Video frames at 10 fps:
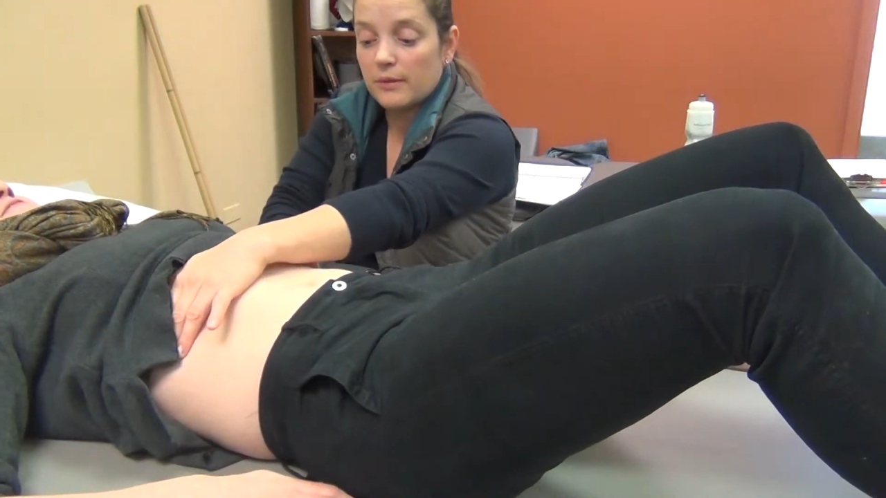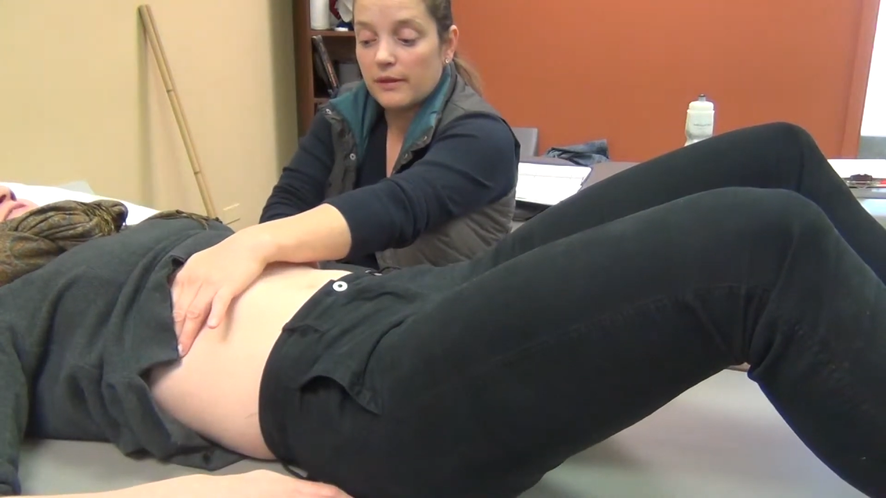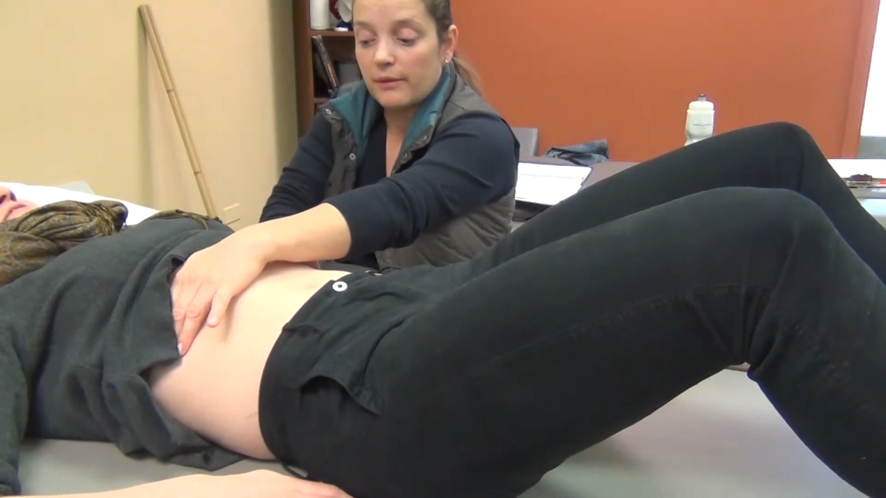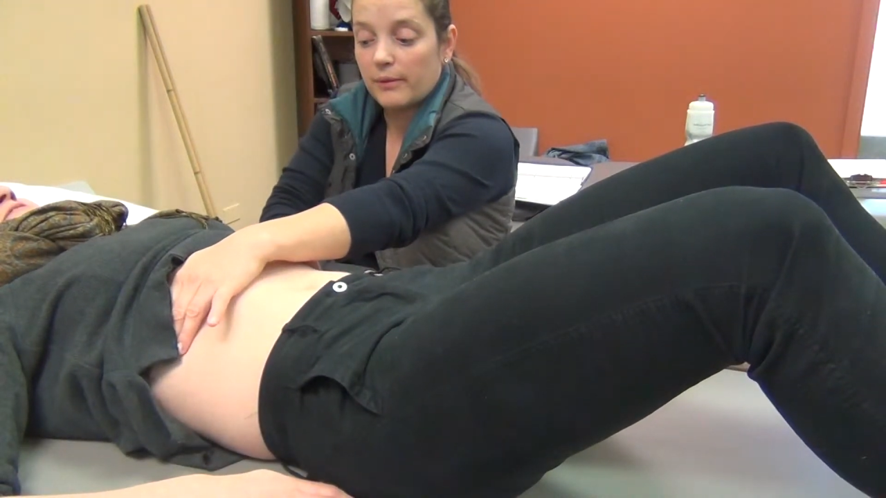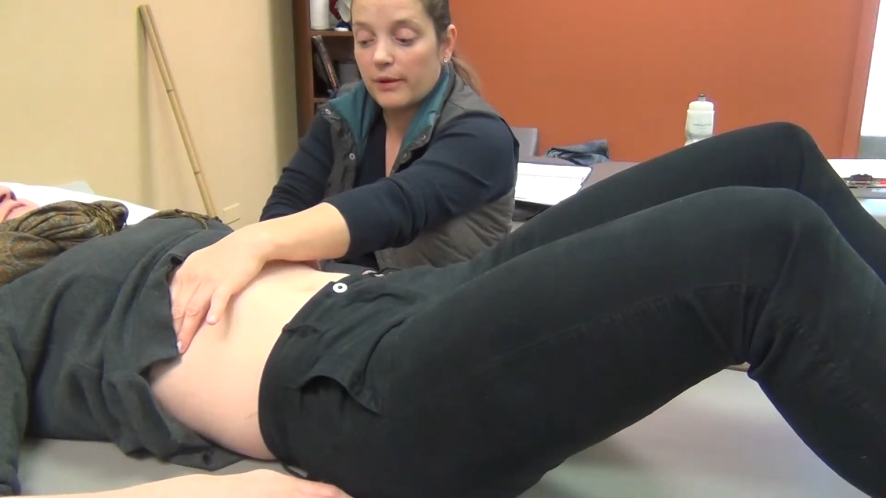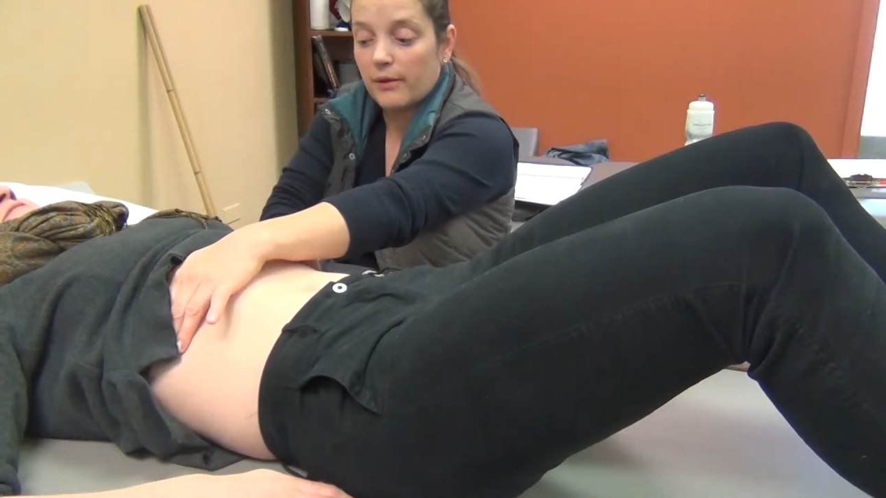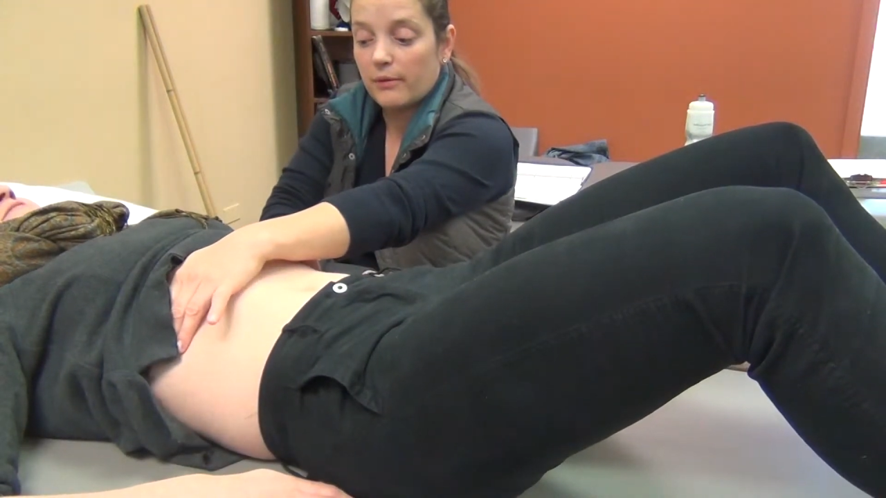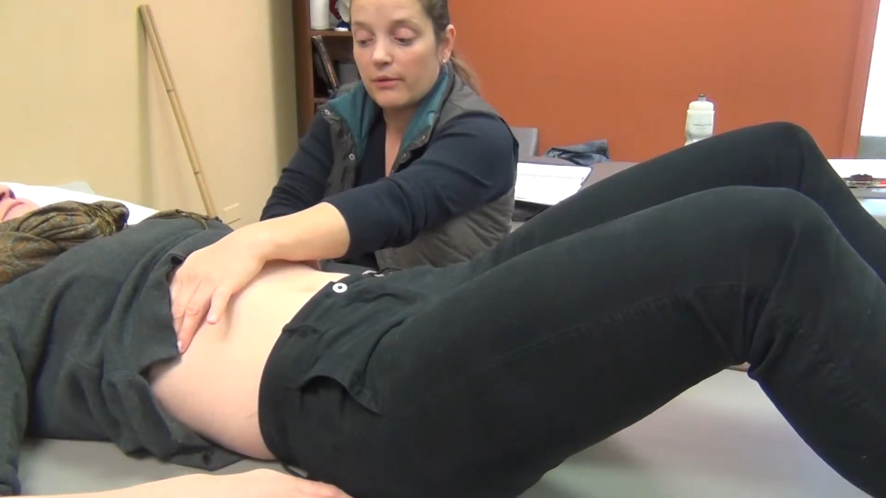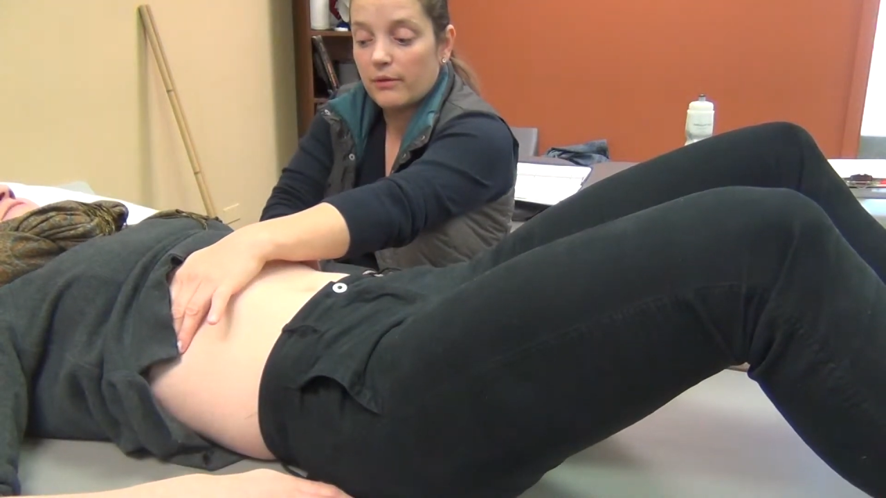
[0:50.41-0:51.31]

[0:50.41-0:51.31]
there we go.